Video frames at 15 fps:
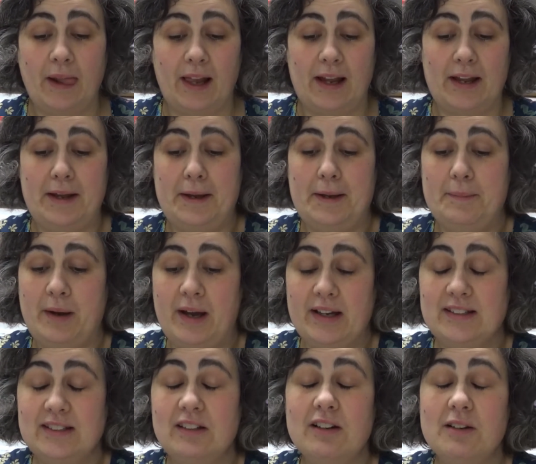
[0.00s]
I
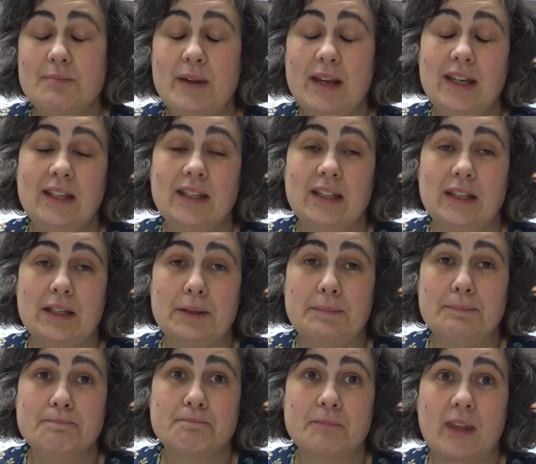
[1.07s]
started making
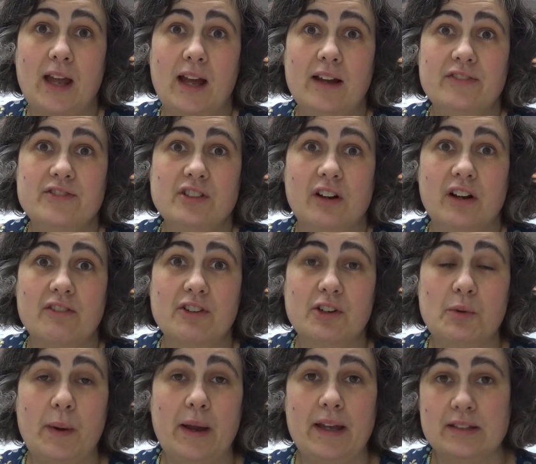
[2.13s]
them after a
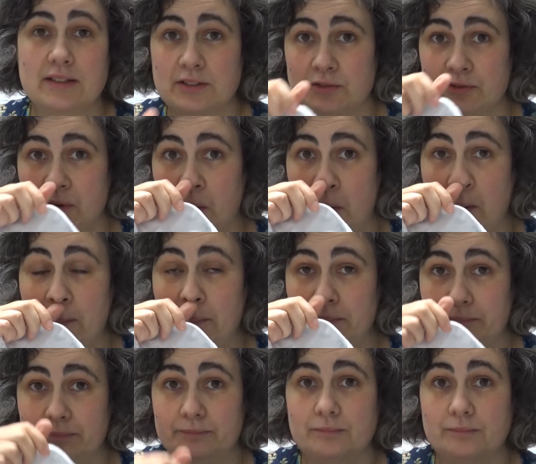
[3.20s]
request from